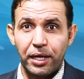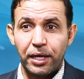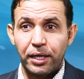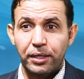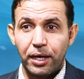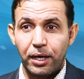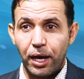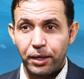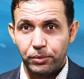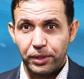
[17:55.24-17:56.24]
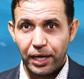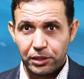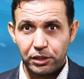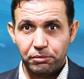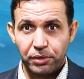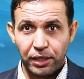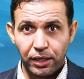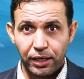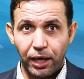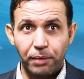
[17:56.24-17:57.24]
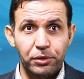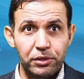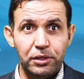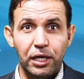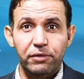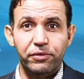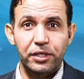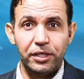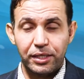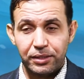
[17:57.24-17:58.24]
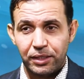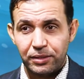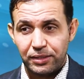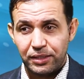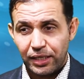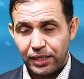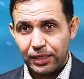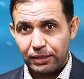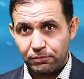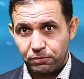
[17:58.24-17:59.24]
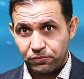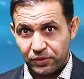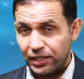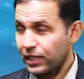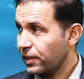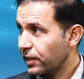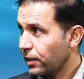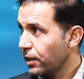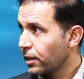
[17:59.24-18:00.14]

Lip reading: and I will actually bring the cable itself, and you guys can see it physically.